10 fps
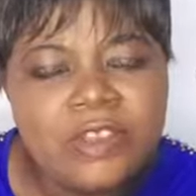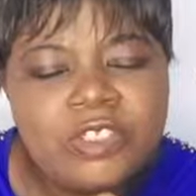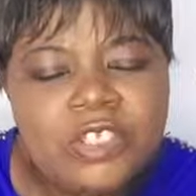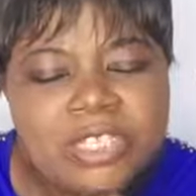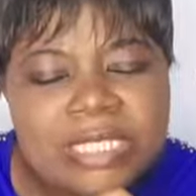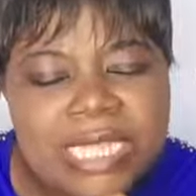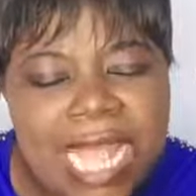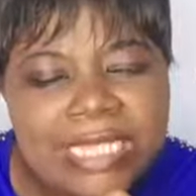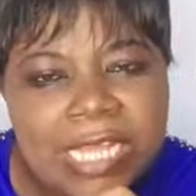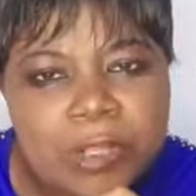Just
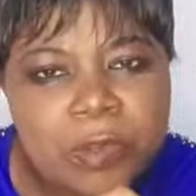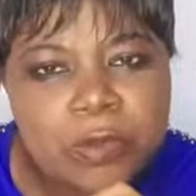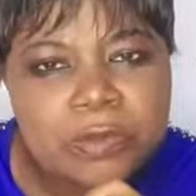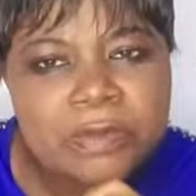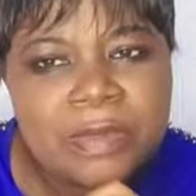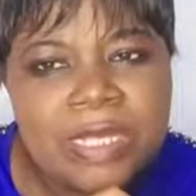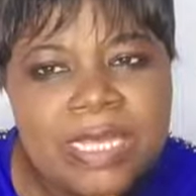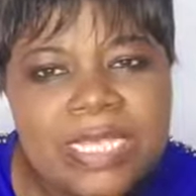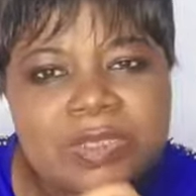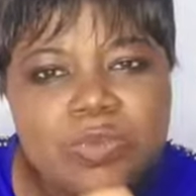that alone
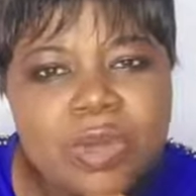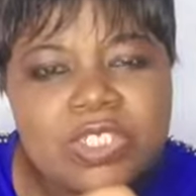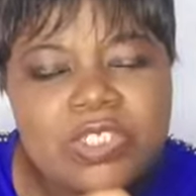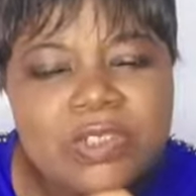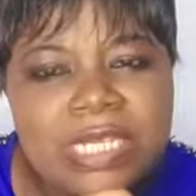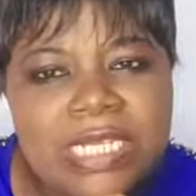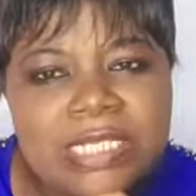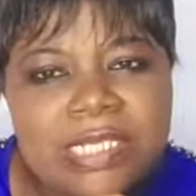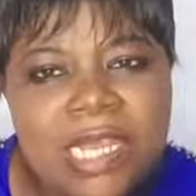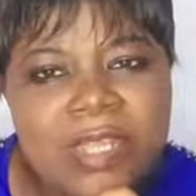is what you
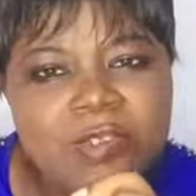need